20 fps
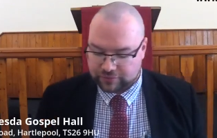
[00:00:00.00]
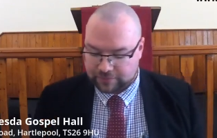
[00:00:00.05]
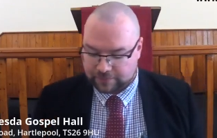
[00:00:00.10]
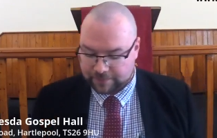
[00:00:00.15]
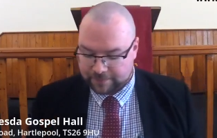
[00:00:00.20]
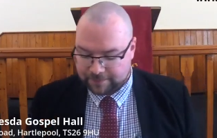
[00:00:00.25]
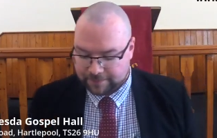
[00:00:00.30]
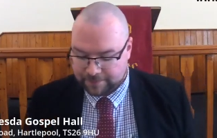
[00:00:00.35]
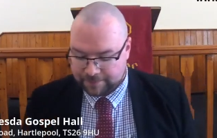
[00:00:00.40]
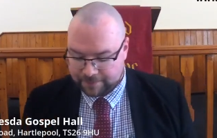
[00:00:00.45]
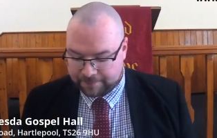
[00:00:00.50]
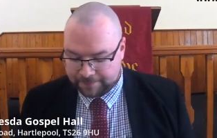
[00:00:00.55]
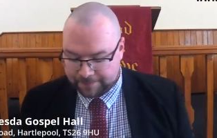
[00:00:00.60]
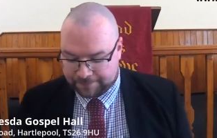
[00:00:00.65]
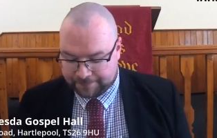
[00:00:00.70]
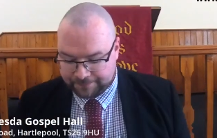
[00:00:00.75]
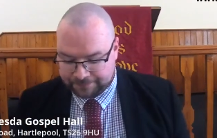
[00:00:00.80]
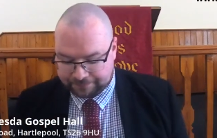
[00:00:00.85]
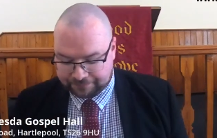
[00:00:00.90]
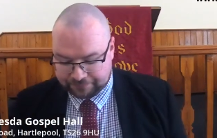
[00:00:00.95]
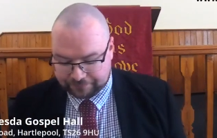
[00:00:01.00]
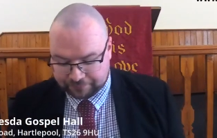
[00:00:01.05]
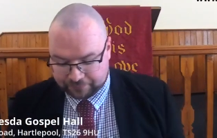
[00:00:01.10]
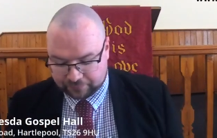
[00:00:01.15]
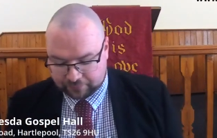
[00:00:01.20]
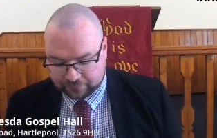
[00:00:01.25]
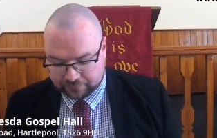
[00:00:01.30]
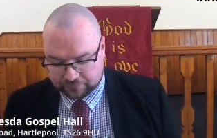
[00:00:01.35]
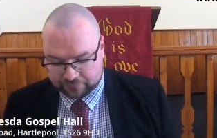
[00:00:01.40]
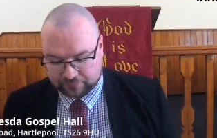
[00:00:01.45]

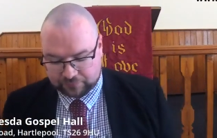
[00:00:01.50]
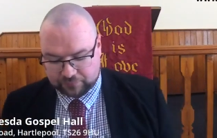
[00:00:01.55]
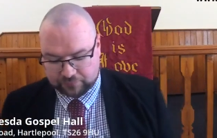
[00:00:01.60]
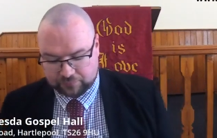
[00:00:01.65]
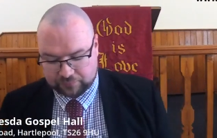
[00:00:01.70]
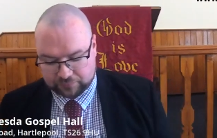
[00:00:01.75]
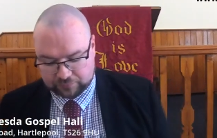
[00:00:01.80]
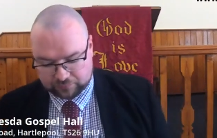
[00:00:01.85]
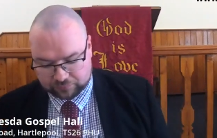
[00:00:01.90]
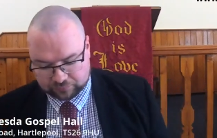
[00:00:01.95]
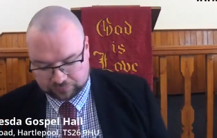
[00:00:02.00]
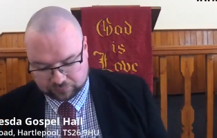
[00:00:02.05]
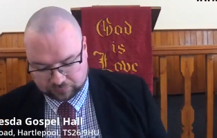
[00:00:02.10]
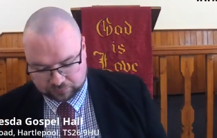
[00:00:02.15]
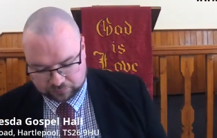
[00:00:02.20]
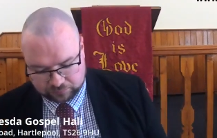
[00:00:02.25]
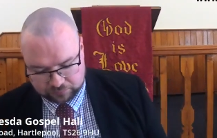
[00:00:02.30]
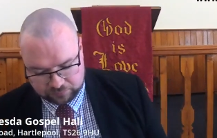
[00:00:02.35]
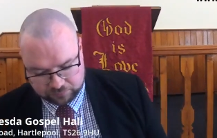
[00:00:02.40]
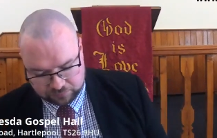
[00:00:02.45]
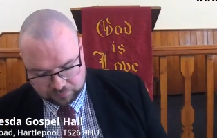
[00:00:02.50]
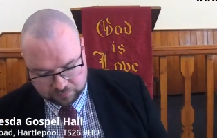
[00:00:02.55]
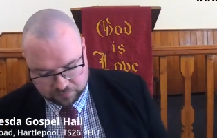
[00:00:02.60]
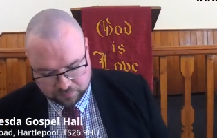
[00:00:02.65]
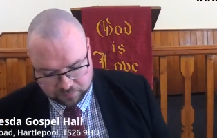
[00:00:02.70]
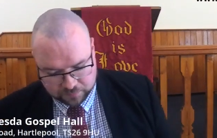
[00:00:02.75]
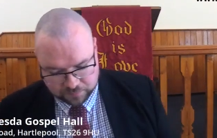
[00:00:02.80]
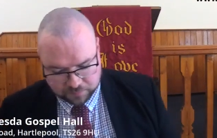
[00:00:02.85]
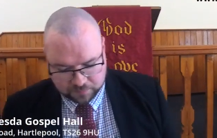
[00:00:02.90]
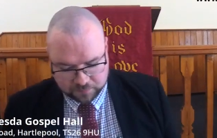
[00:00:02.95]

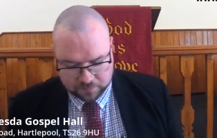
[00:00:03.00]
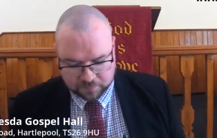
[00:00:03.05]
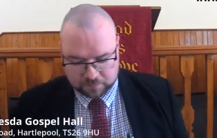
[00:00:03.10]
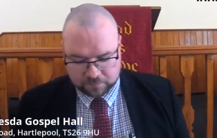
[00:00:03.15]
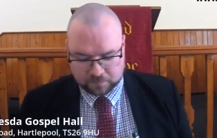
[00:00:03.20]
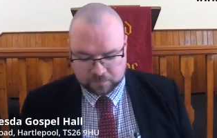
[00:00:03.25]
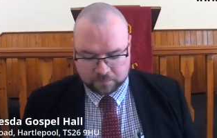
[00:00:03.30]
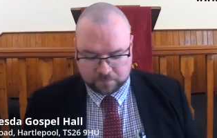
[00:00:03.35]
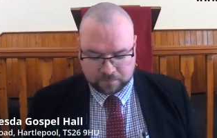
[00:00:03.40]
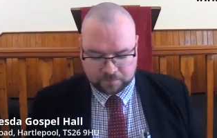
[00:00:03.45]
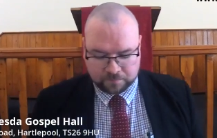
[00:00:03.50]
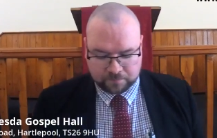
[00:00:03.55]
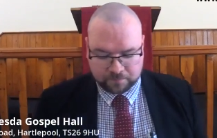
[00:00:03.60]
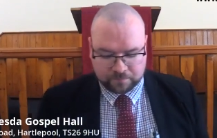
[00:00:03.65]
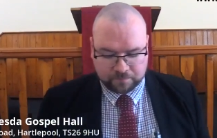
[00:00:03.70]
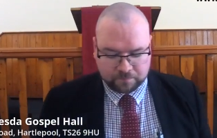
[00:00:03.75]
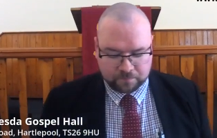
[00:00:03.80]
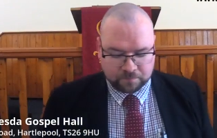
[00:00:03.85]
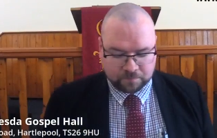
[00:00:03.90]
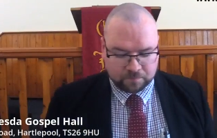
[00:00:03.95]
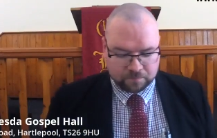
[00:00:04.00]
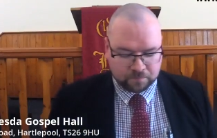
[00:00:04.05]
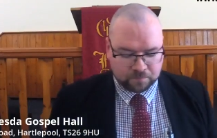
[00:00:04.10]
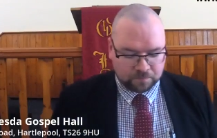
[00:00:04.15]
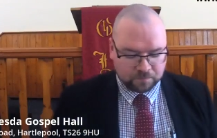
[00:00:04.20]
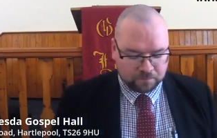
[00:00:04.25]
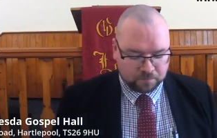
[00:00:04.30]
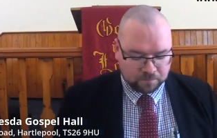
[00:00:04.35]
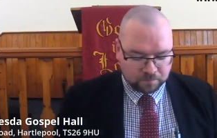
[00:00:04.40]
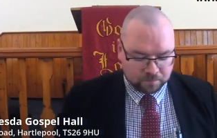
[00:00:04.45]

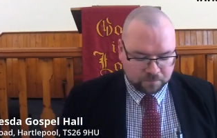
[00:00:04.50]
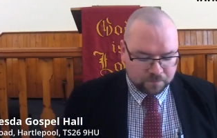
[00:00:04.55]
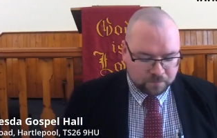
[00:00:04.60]
No one is speaking in this clip.